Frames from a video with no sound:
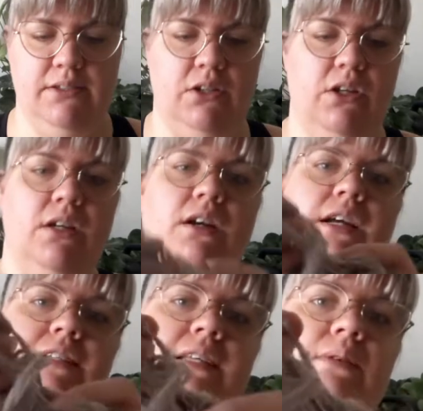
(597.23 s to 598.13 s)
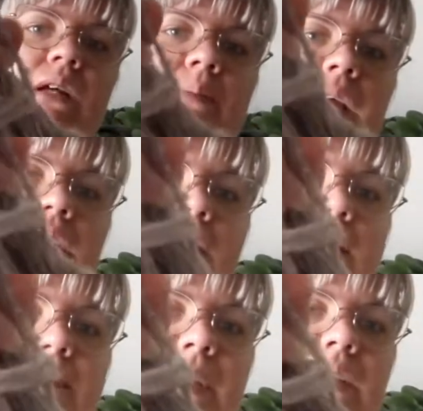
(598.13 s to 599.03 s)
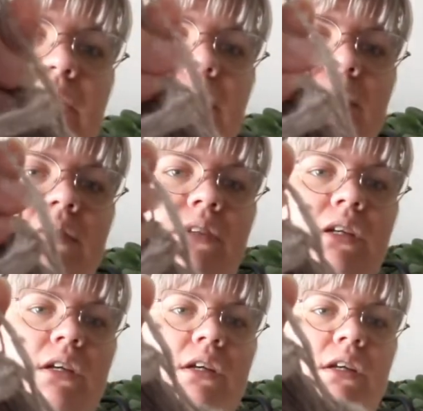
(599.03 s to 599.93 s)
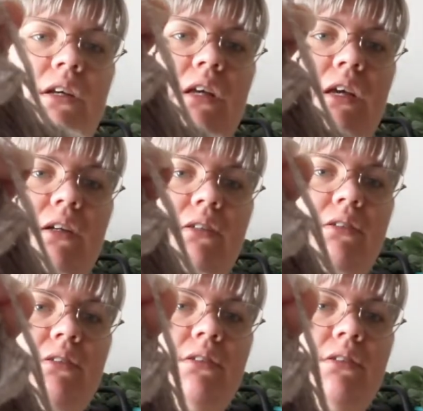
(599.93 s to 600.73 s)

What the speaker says: So you can kind of see what I mean in this bit here.